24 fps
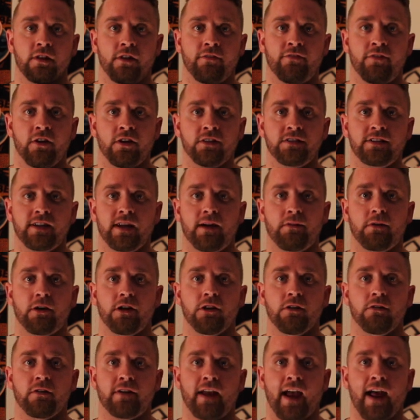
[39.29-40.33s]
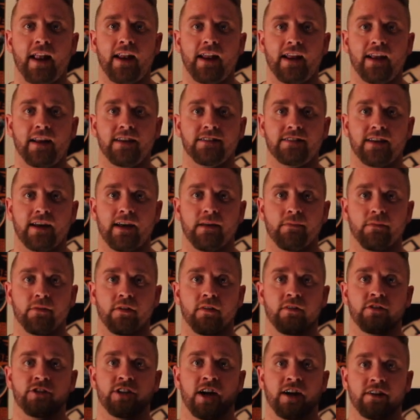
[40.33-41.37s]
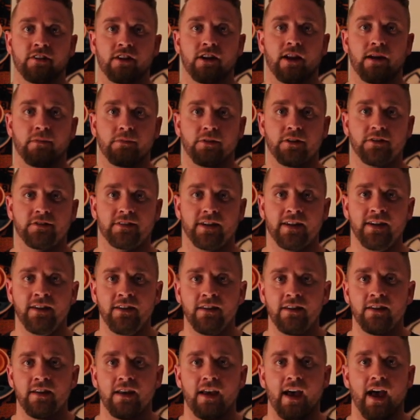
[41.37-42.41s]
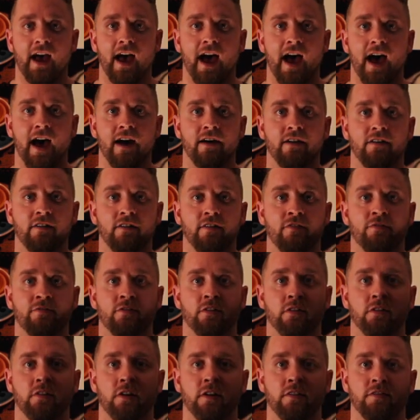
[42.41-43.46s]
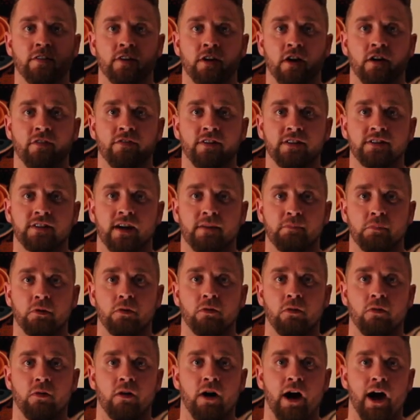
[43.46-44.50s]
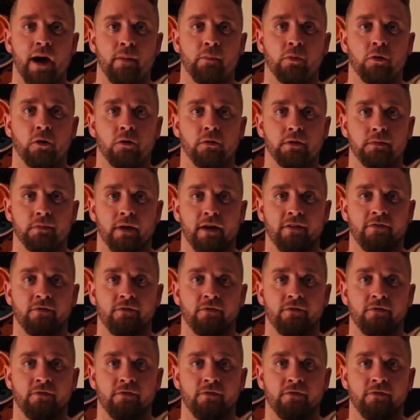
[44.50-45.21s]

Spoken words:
the first thing I'm going to look at is the jug that I'm using. For a lot of the coffees I pour with my